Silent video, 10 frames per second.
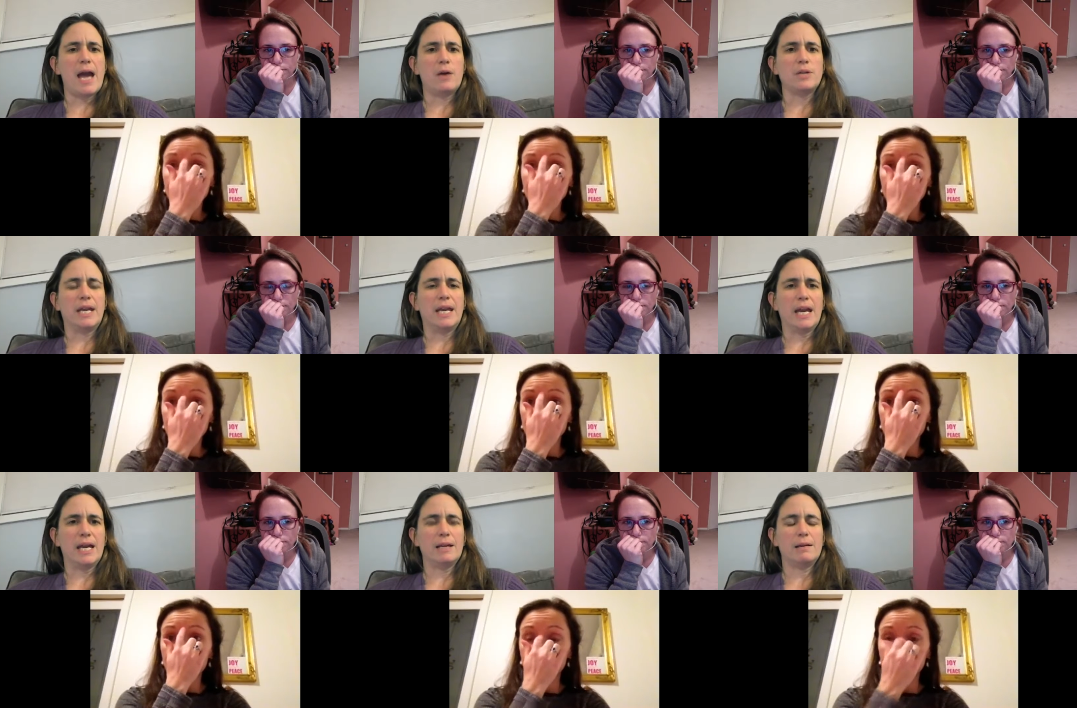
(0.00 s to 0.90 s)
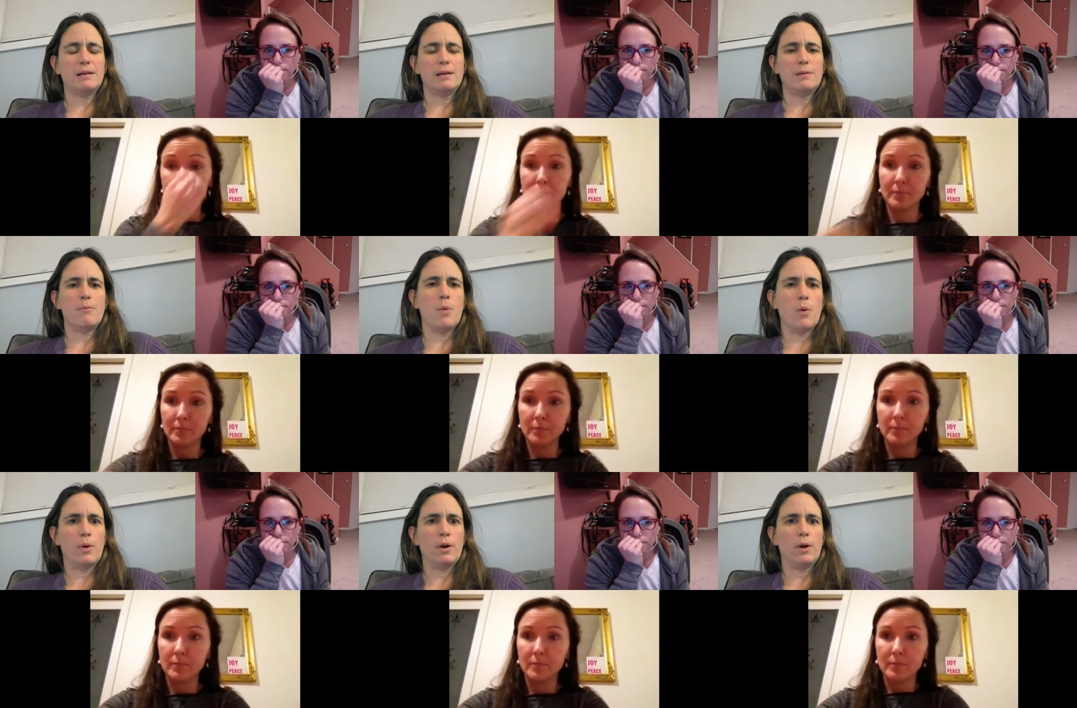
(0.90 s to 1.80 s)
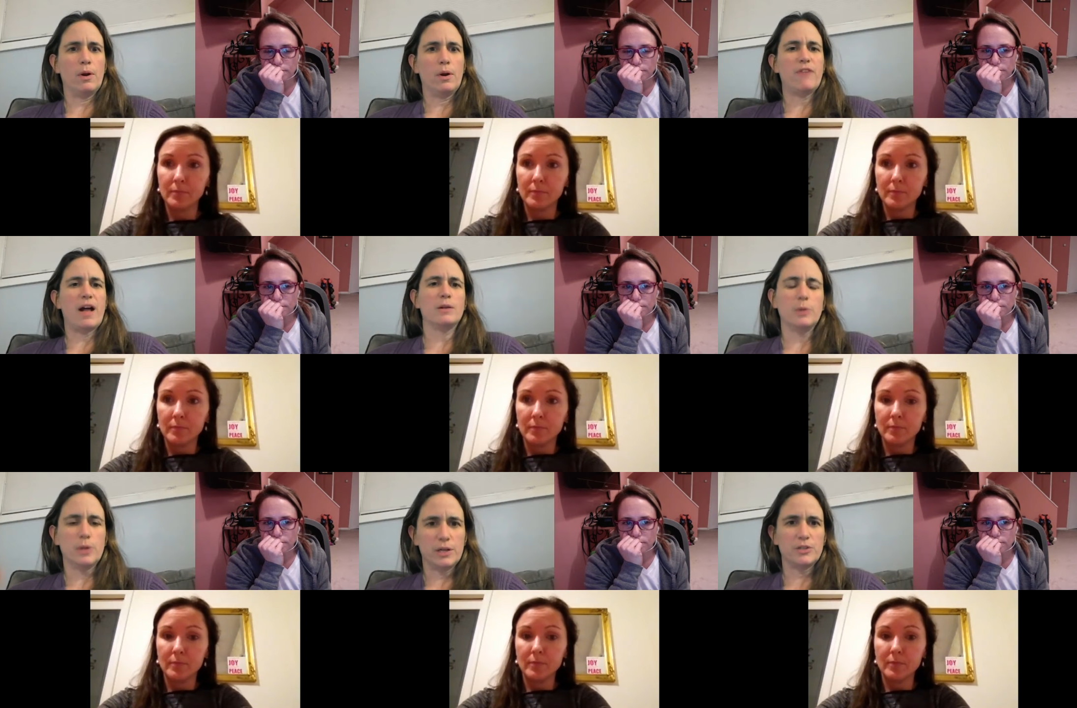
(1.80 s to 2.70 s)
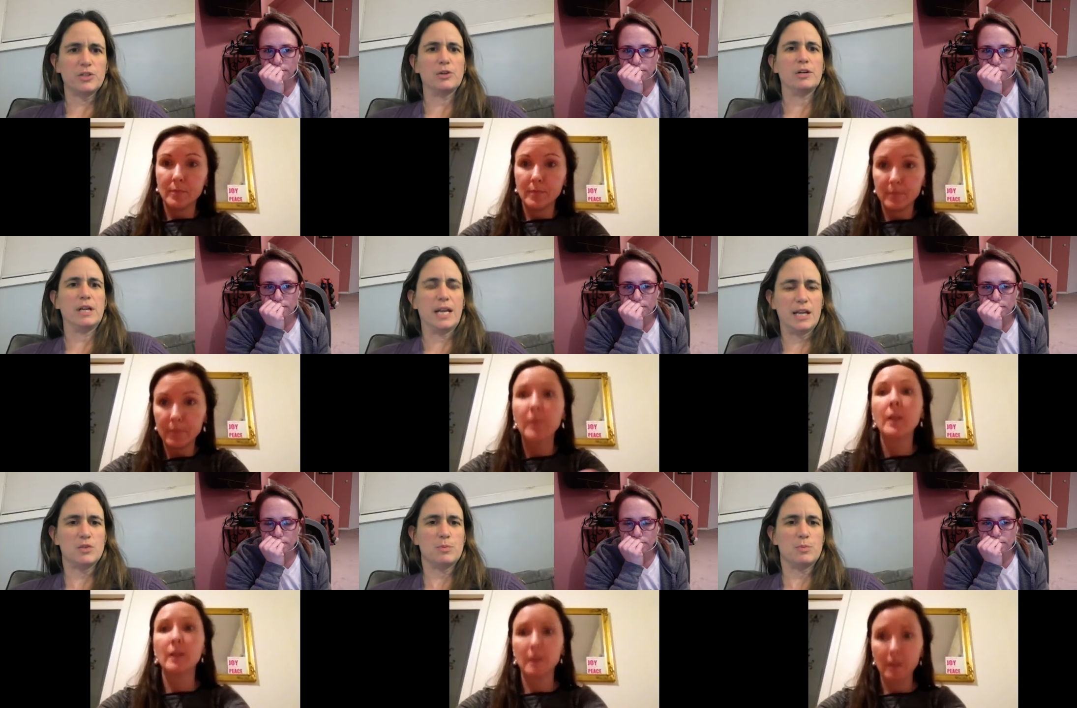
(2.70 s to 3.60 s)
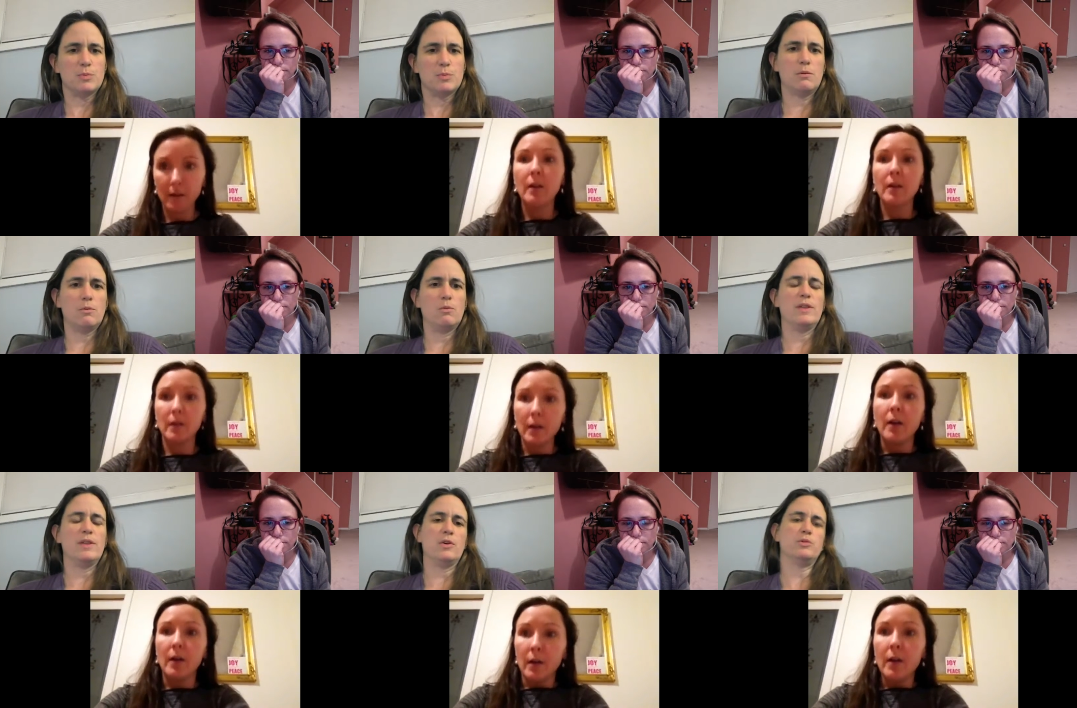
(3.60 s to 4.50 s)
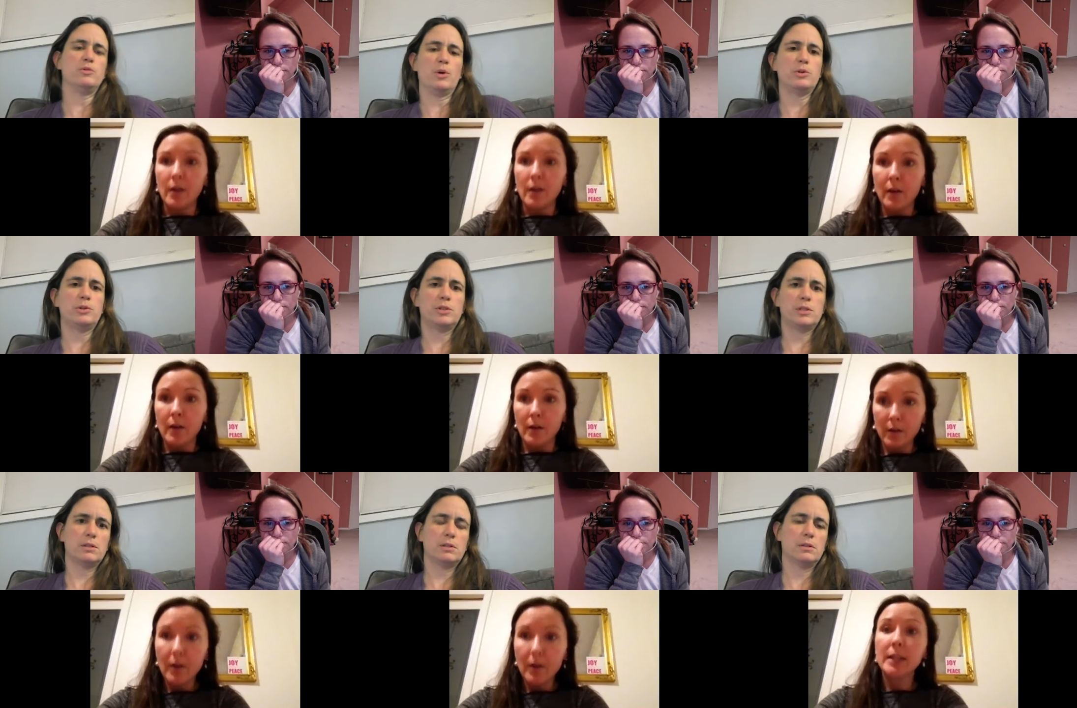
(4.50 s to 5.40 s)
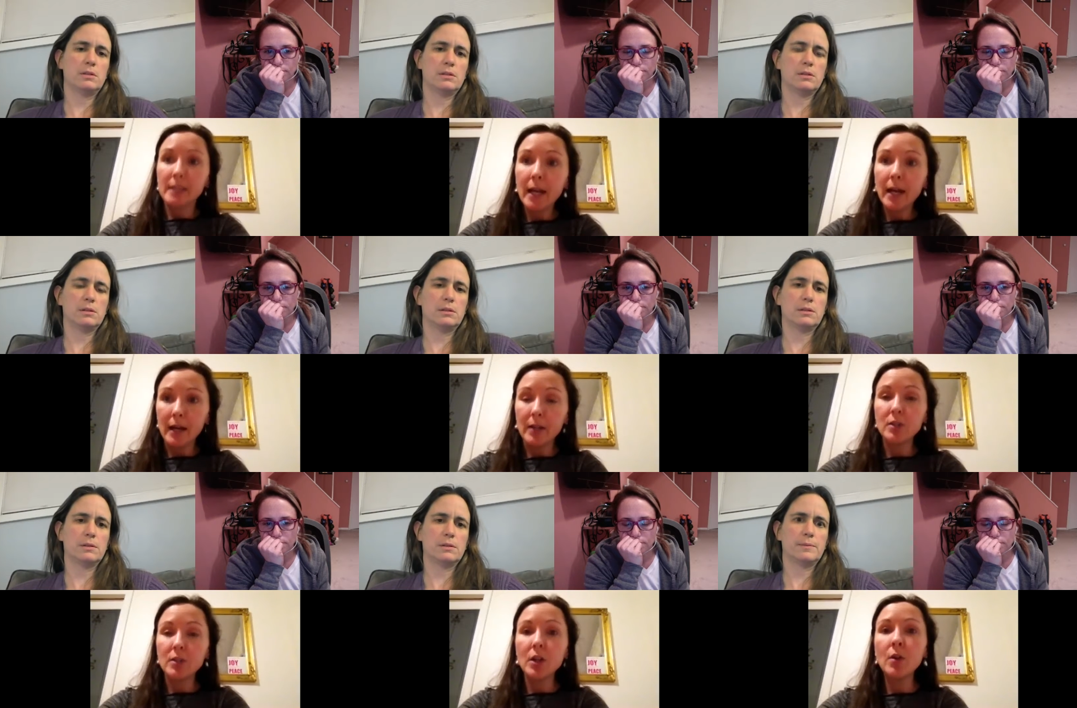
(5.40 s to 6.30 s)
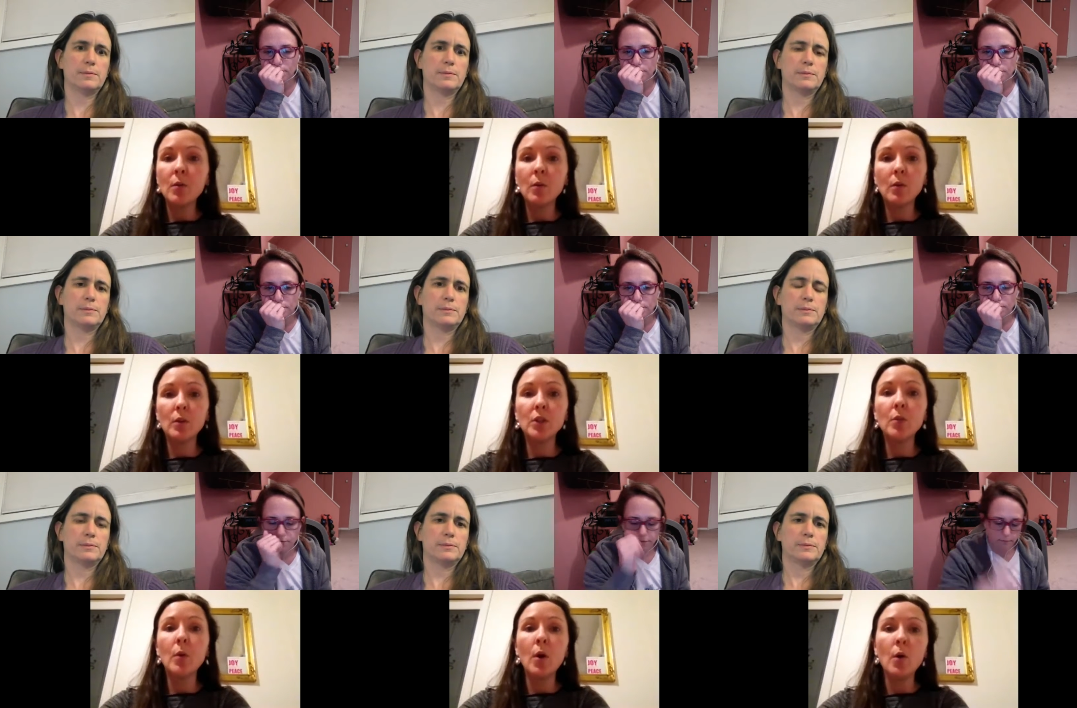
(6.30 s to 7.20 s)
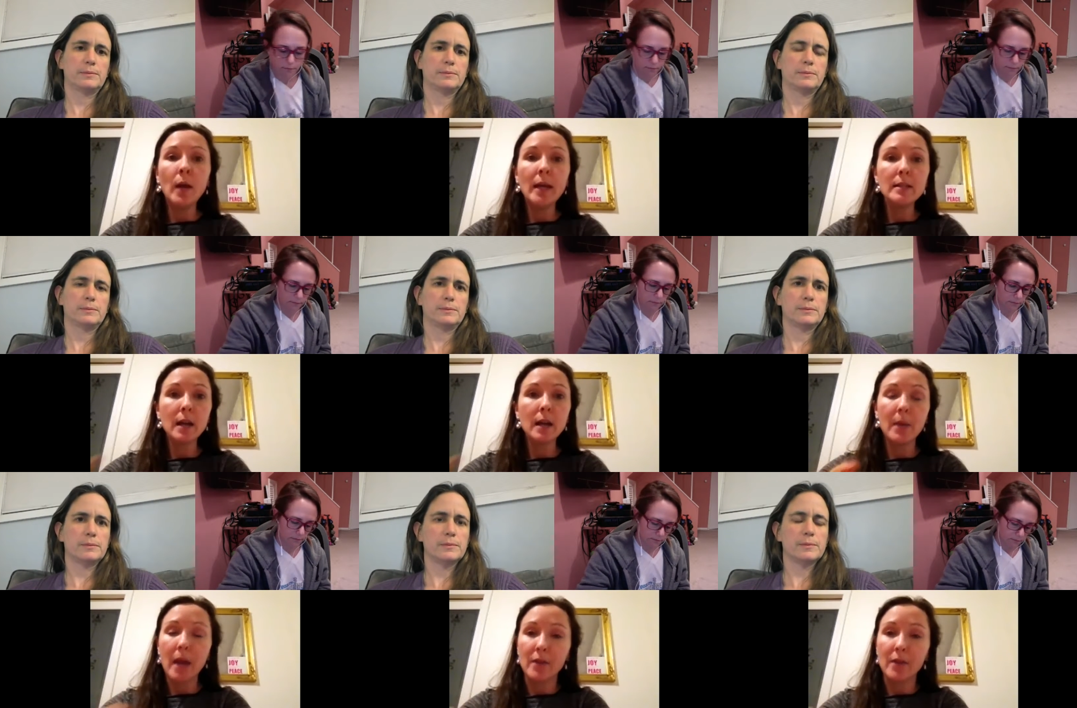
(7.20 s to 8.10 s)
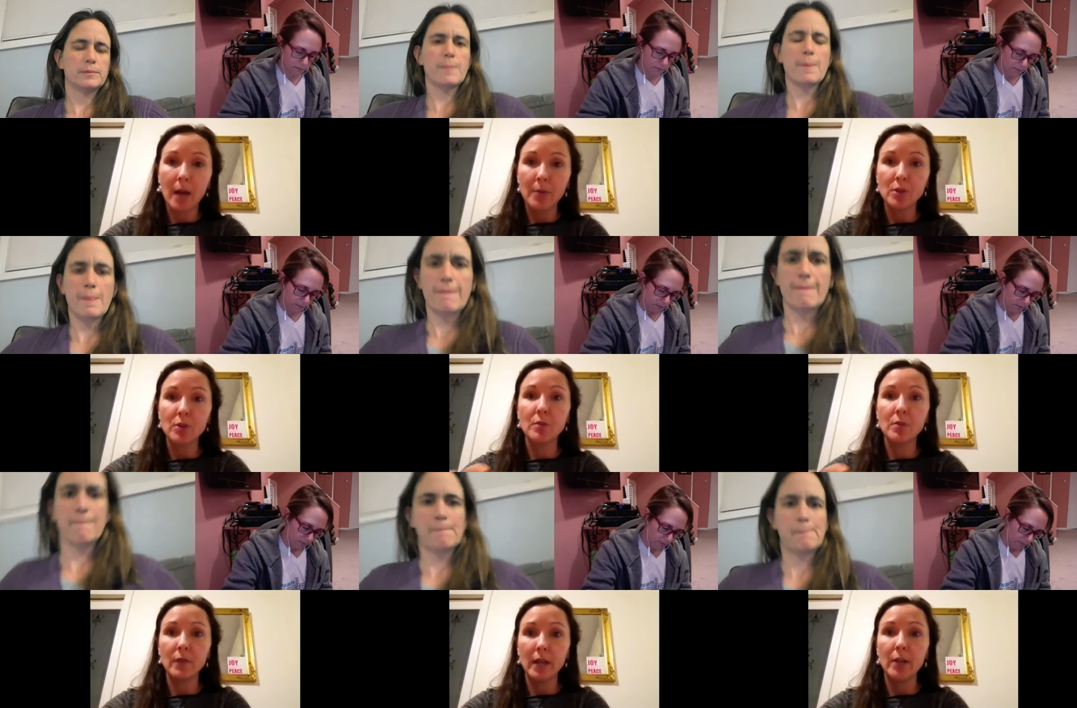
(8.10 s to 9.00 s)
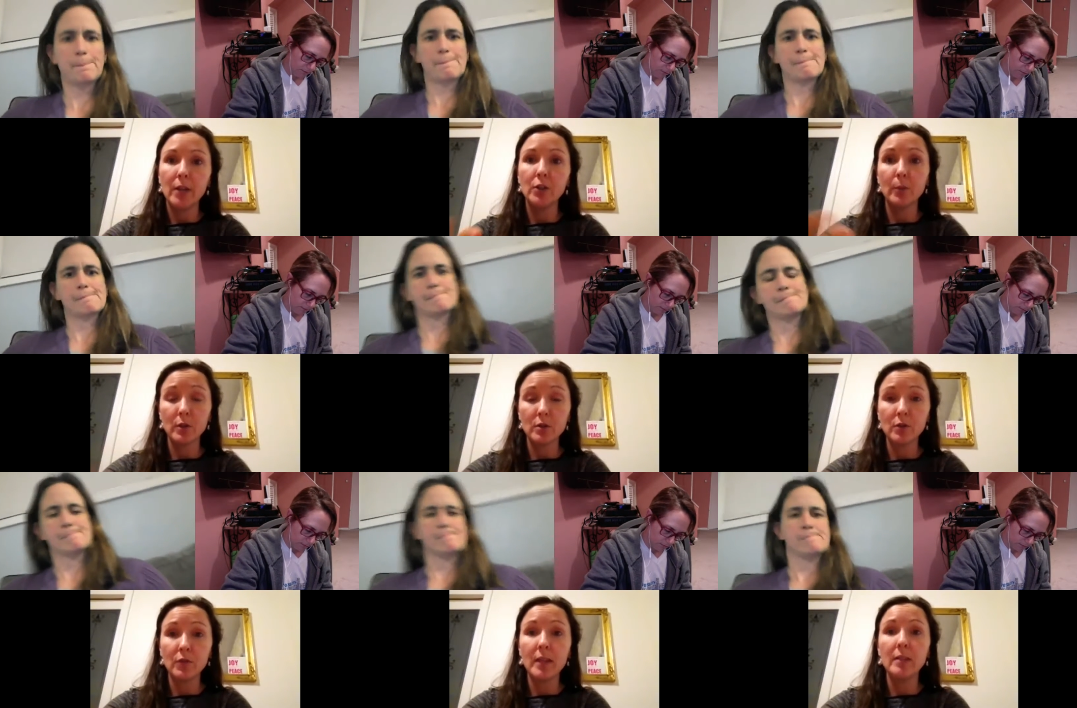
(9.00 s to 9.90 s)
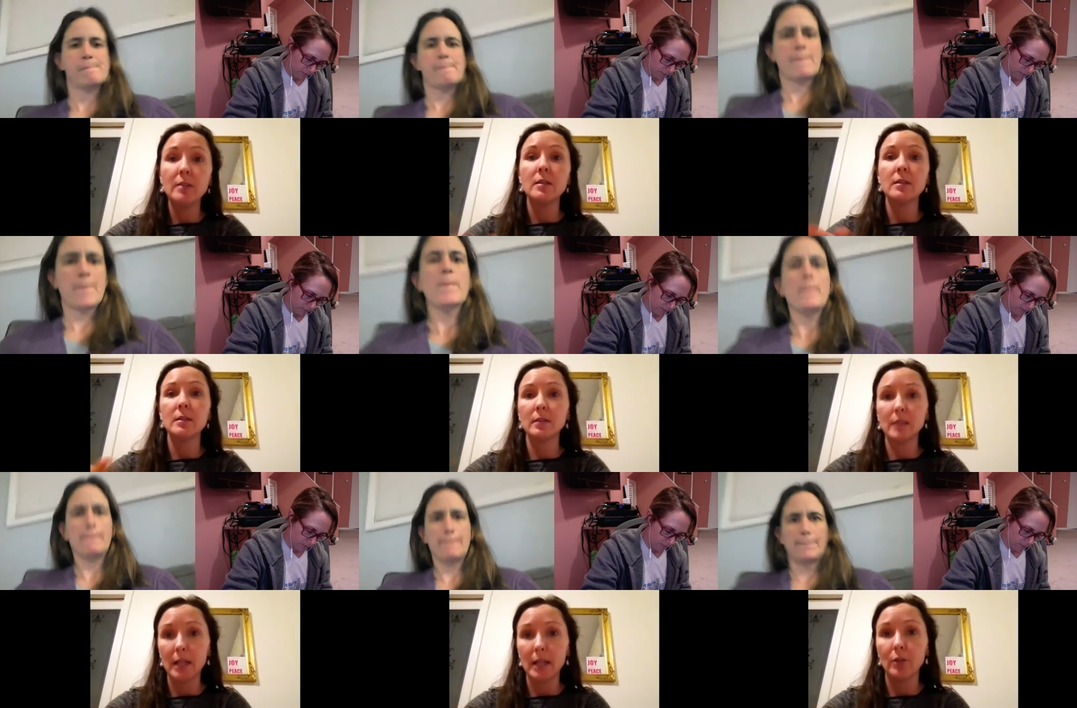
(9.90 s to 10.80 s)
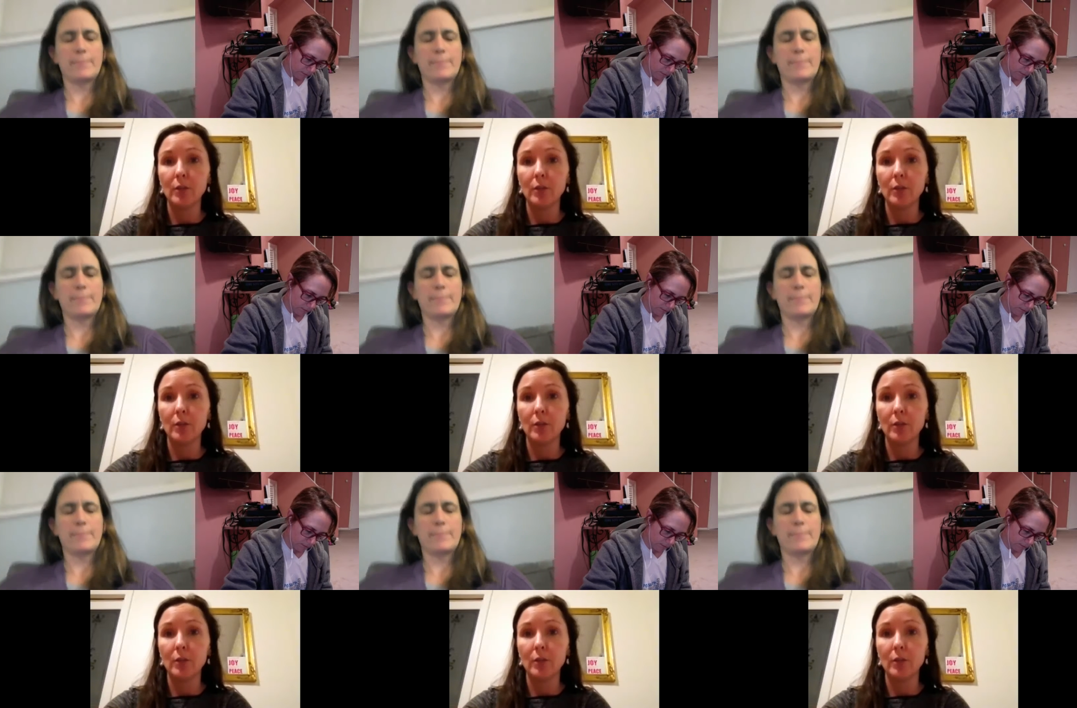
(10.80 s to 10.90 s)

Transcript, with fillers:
Speaker 1: to get more followers or engagement with those posts.
Speaker 2: Yeah, so you always um, have the option to invite your personal friends to like mm-hmm. your